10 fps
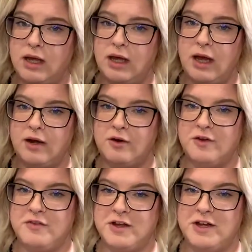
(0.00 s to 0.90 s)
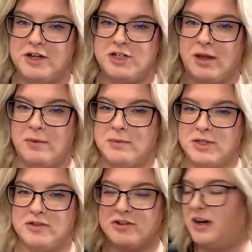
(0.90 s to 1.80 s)
I don't know if you can hear Shelby, but
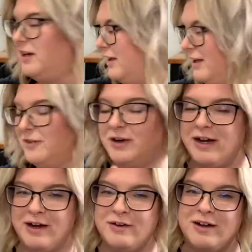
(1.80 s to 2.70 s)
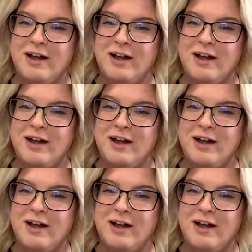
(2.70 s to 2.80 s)
she's trying to get in right now.